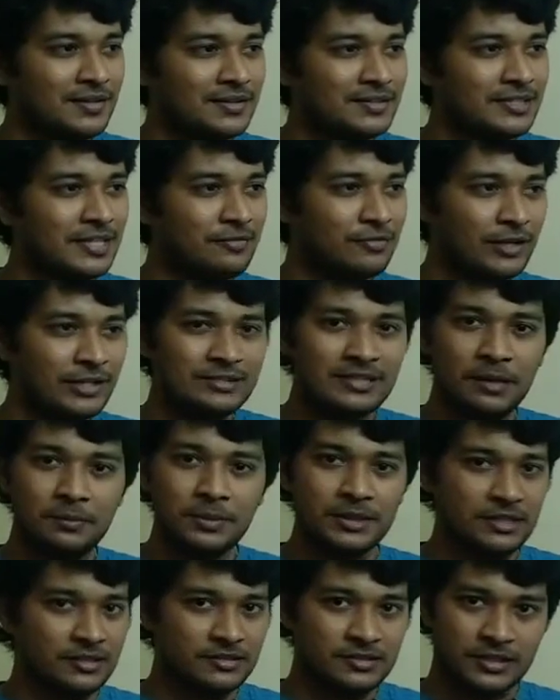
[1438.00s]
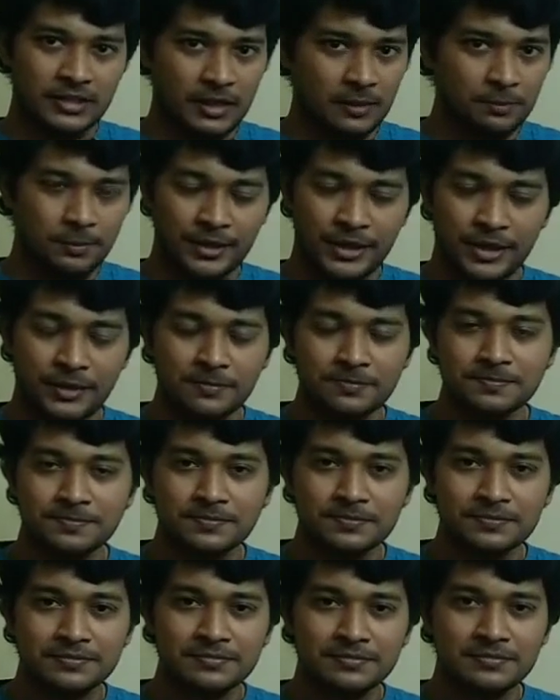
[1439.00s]
Say for example, there is a company.
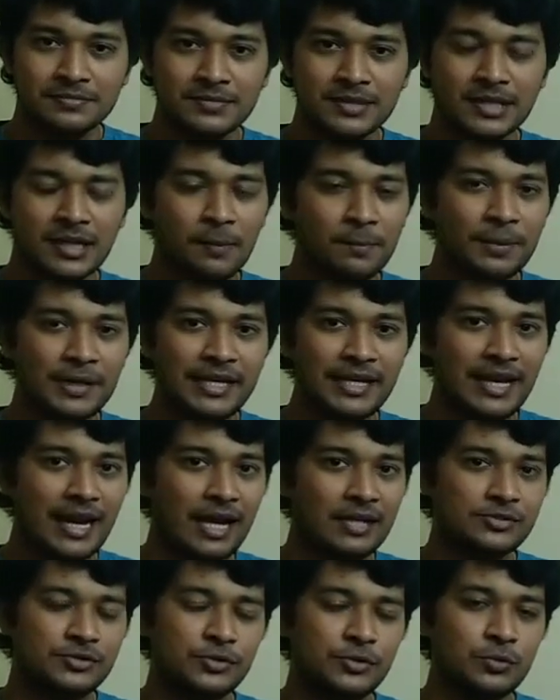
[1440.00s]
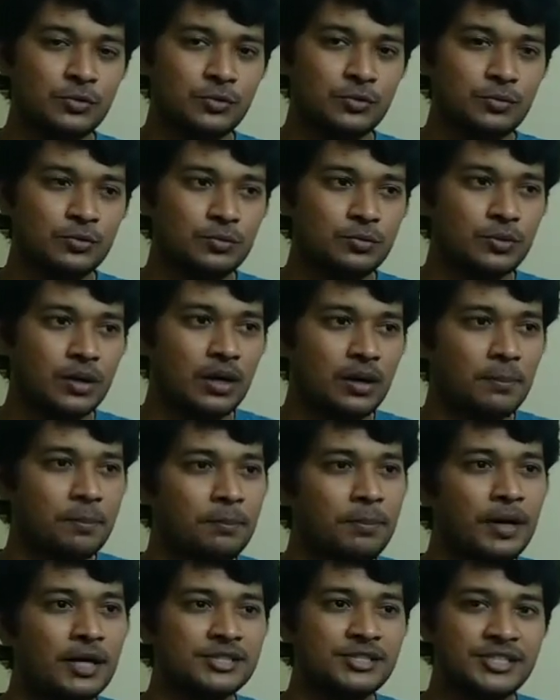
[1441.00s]
The company has to
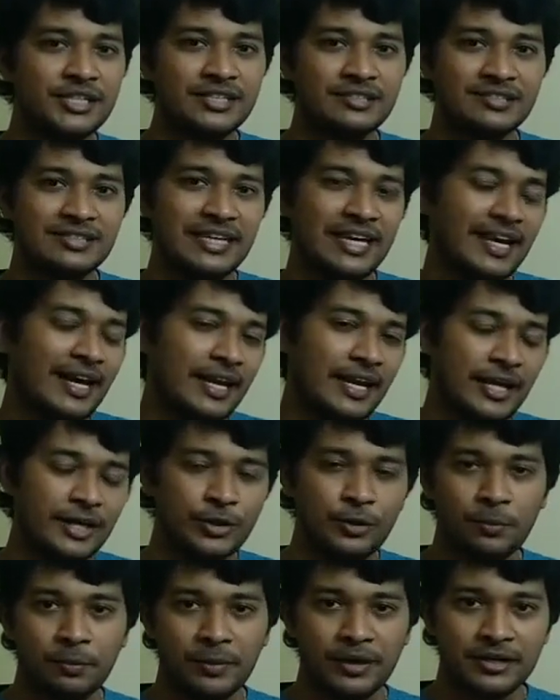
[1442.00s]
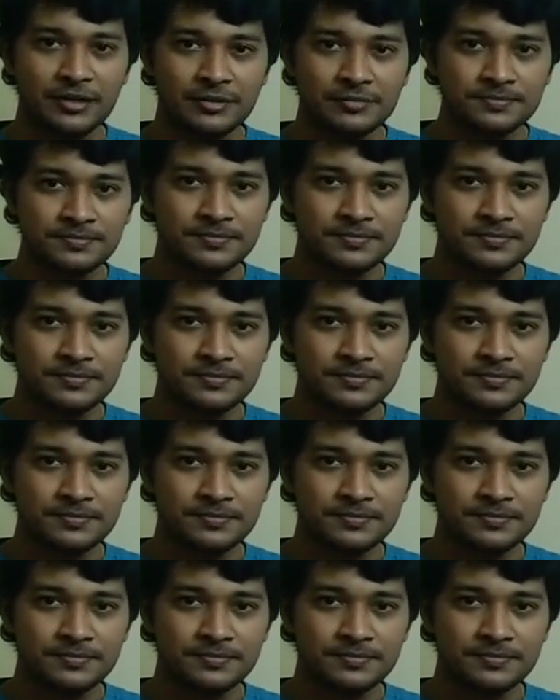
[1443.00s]
purchase, say, an equipment.